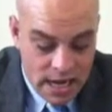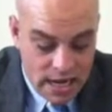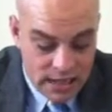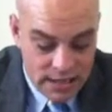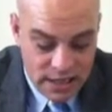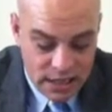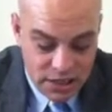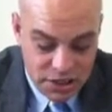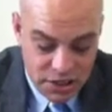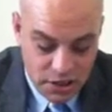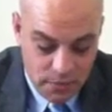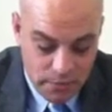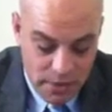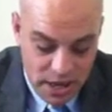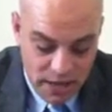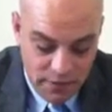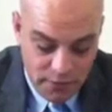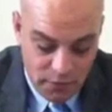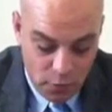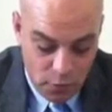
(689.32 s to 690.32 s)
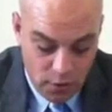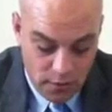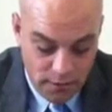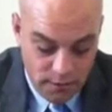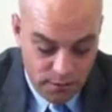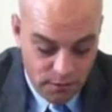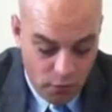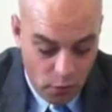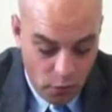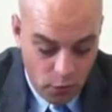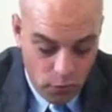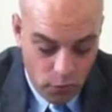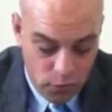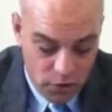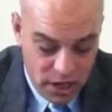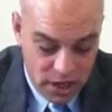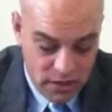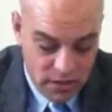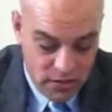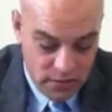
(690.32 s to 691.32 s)
And thou shalt make for it 4
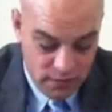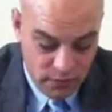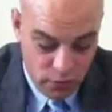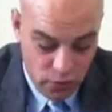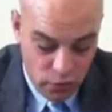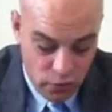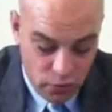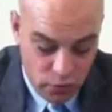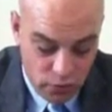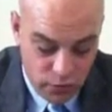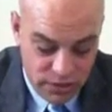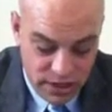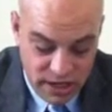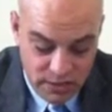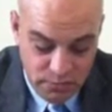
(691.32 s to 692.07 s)
rings of gold,